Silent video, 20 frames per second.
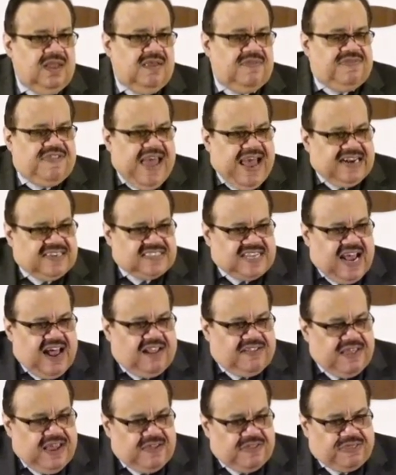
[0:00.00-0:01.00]
That's
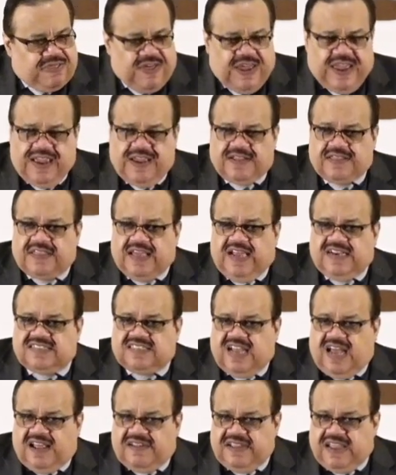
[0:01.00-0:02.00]
how they think, that's
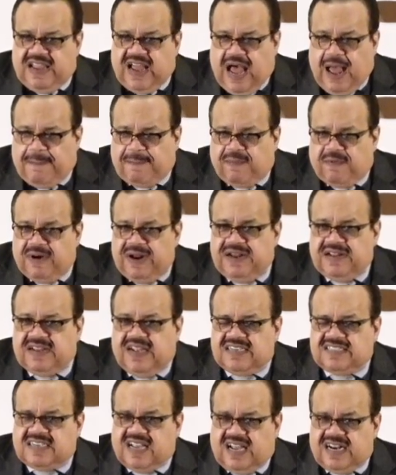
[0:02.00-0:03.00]
how they operate,
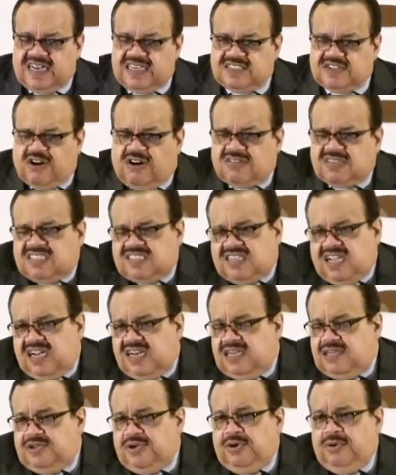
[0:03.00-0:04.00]
that's how they talk, that's how
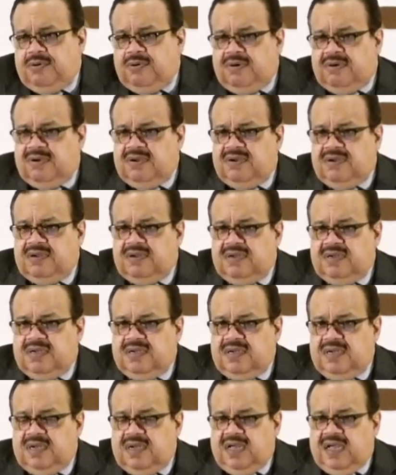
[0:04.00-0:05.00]
they do.
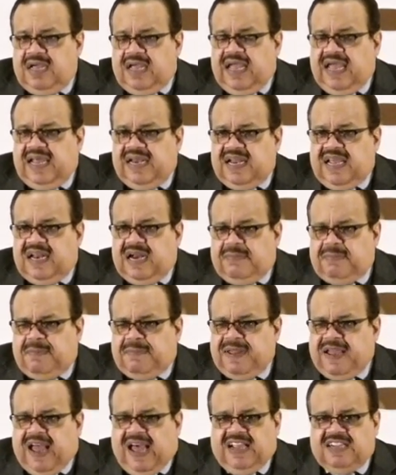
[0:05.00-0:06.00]
And, and I'm gonna
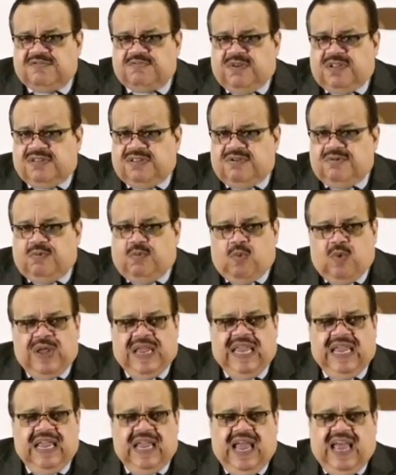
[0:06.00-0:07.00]
be honest with you,
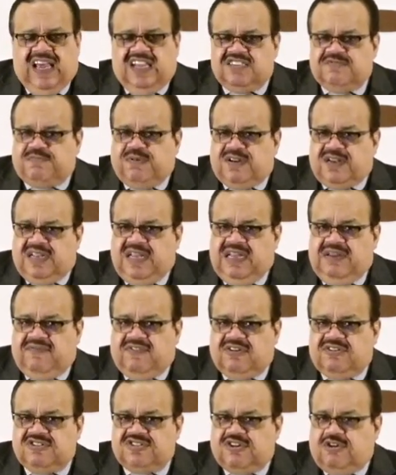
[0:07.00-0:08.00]
we as
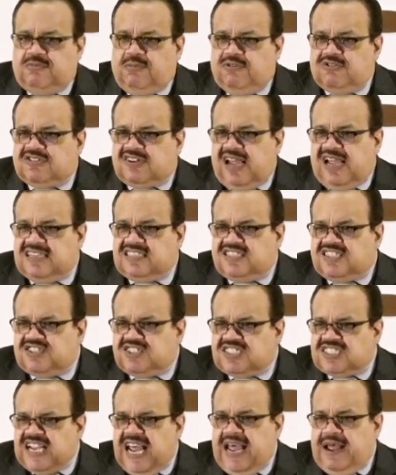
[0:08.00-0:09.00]
believers almost like
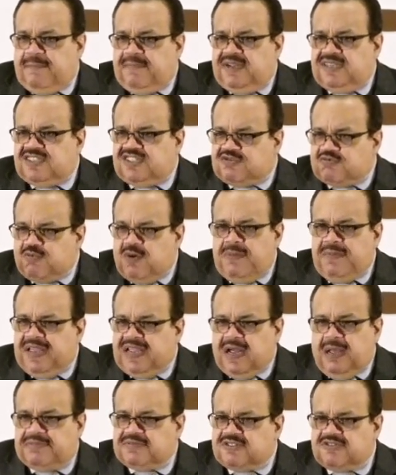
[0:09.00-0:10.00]
salmon
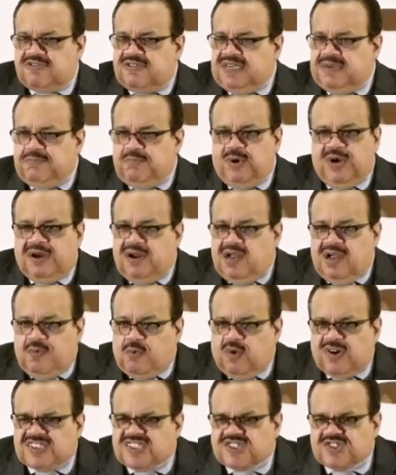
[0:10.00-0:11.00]
swimming upstream. We're,
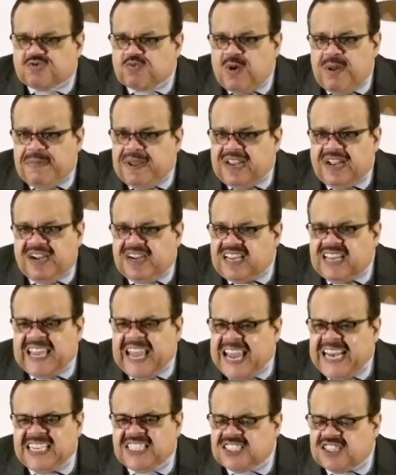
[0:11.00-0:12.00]
we're swimming
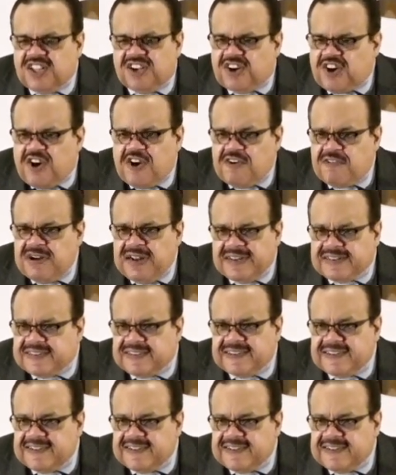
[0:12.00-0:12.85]
against the current.